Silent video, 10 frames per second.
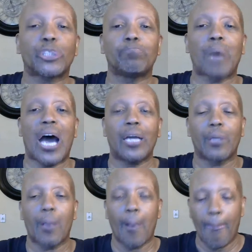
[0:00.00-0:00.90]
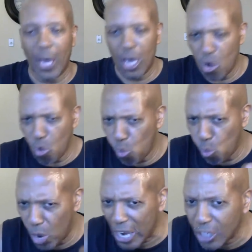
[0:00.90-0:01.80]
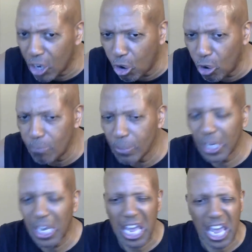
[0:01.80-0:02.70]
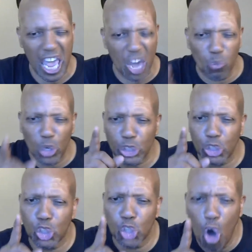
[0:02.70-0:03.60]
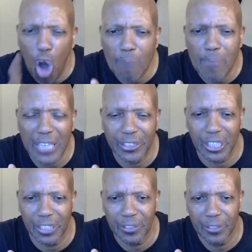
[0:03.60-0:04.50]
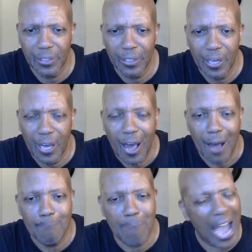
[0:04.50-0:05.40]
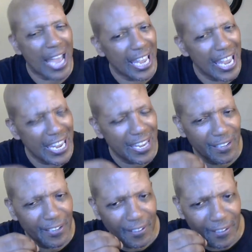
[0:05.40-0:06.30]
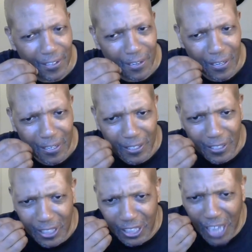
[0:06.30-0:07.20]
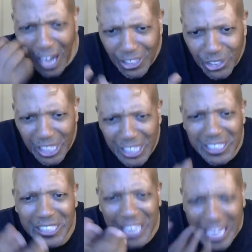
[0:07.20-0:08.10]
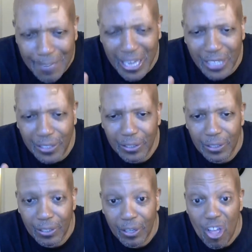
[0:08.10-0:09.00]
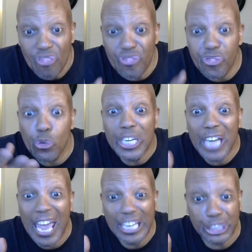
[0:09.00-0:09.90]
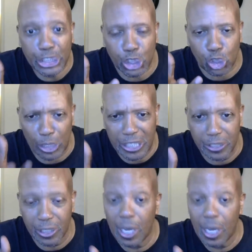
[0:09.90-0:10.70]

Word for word: spot, went home, and was tormented by a cussing demon three days straight.